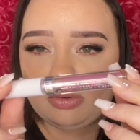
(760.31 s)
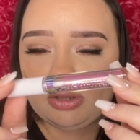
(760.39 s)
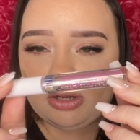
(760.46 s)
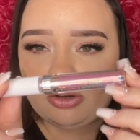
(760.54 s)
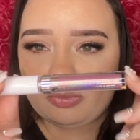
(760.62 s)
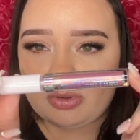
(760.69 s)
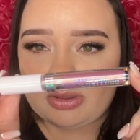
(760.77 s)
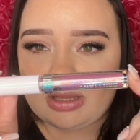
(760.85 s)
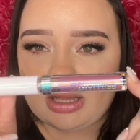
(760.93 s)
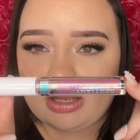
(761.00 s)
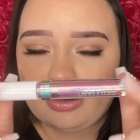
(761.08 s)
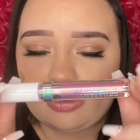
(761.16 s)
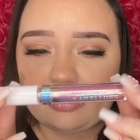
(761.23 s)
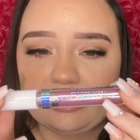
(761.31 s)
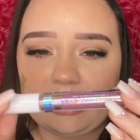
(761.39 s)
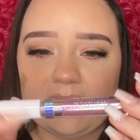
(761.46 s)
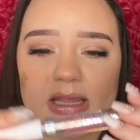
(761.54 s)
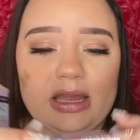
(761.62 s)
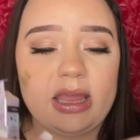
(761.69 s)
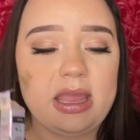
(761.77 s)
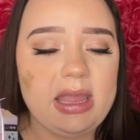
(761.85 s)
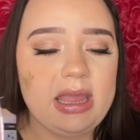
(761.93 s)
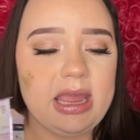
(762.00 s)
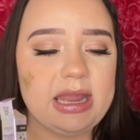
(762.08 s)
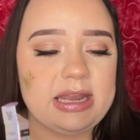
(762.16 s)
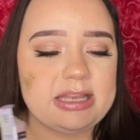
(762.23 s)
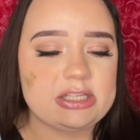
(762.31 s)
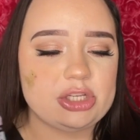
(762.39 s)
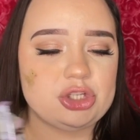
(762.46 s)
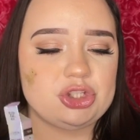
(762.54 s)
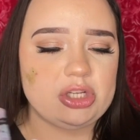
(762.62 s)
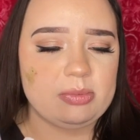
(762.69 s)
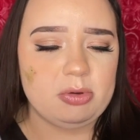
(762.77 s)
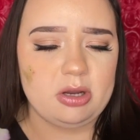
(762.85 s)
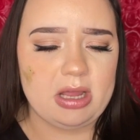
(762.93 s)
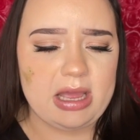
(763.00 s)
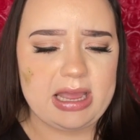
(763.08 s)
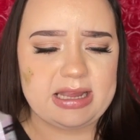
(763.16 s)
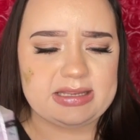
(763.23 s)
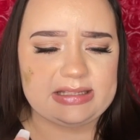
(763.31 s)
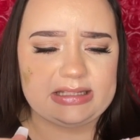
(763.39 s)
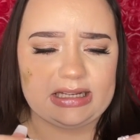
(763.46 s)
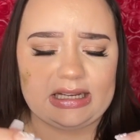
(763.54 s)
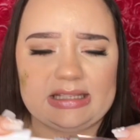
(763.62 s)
Here's what that looks like, and it's a shimmer eye stick.